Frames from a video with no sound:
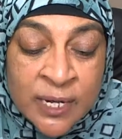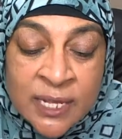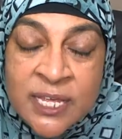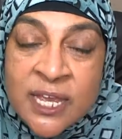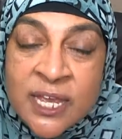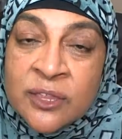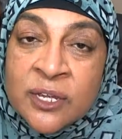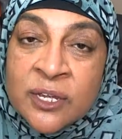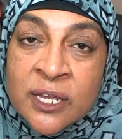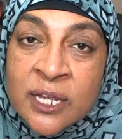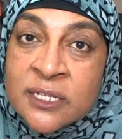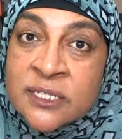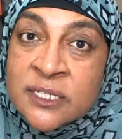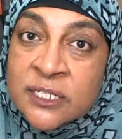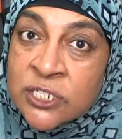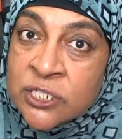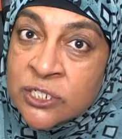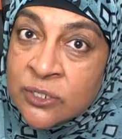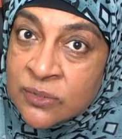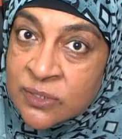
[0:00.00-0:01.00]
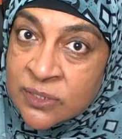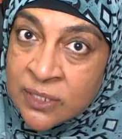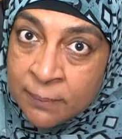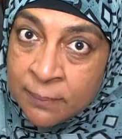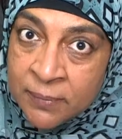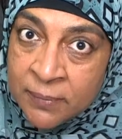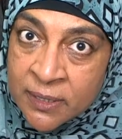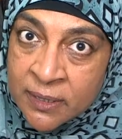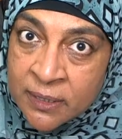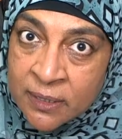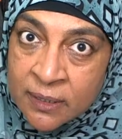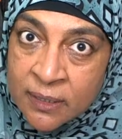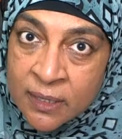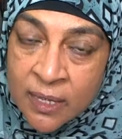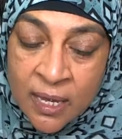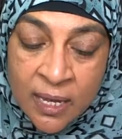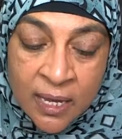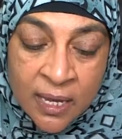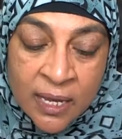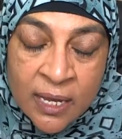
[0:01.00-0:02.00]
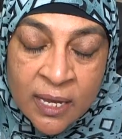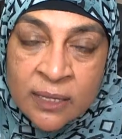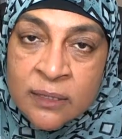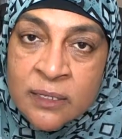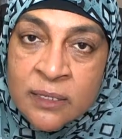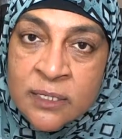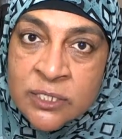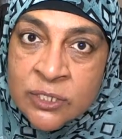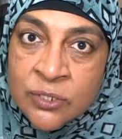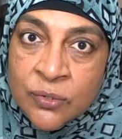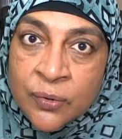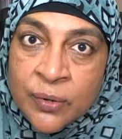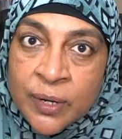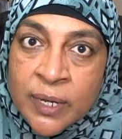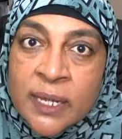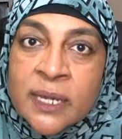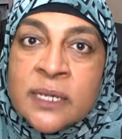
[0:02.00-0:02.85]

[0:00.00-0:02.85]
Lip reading: of the other kids that shows up in the story